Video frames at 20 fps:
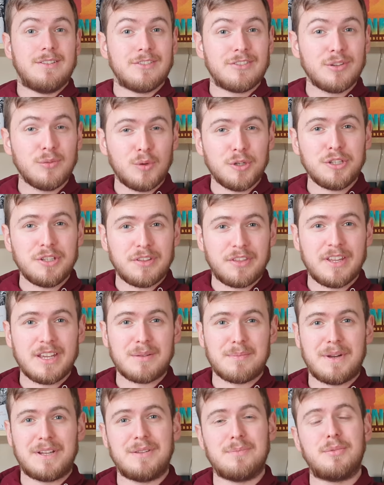So what do you think
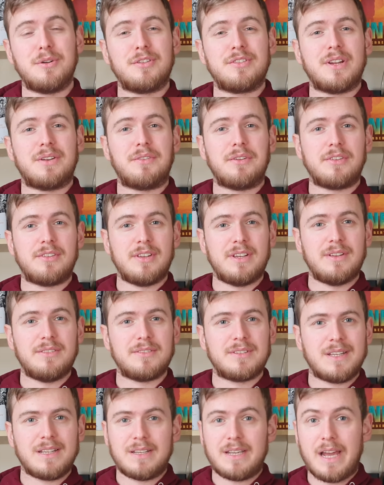about the books I
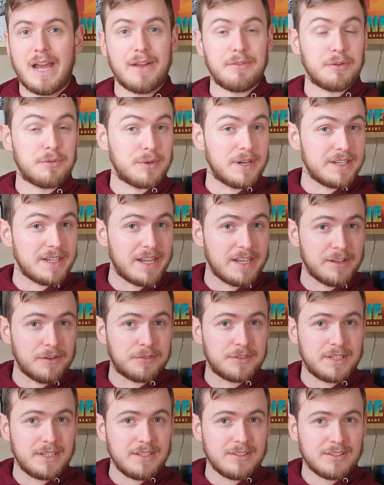received? Have you read any of
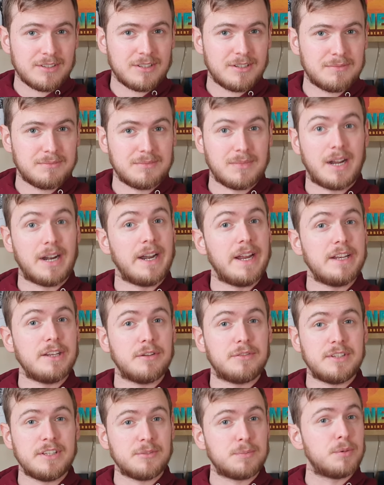these? Are any
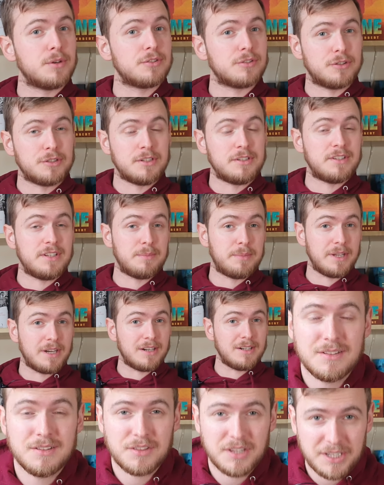of these books on your
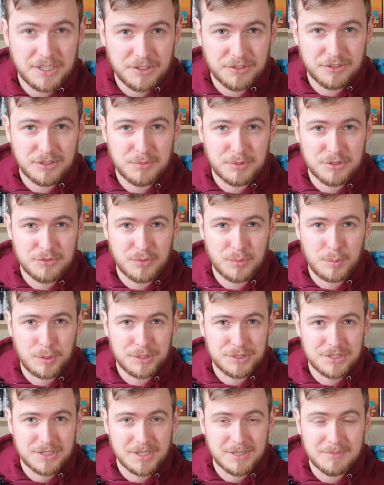TBR? Thank you so much for
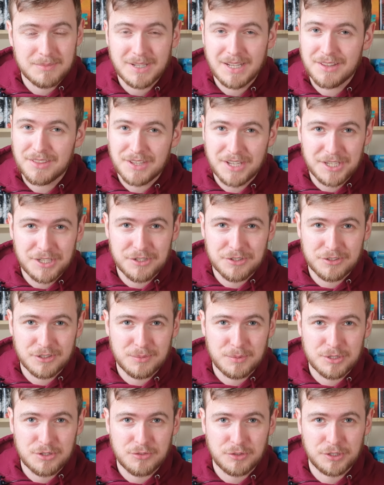watching and thank you so
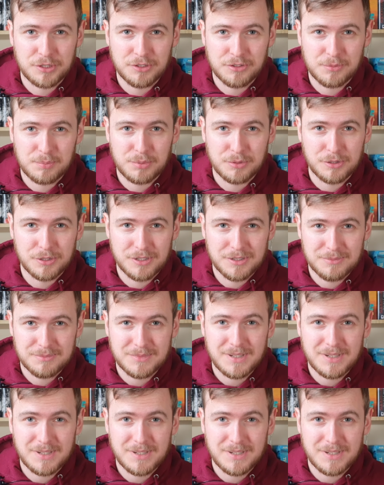much for your support.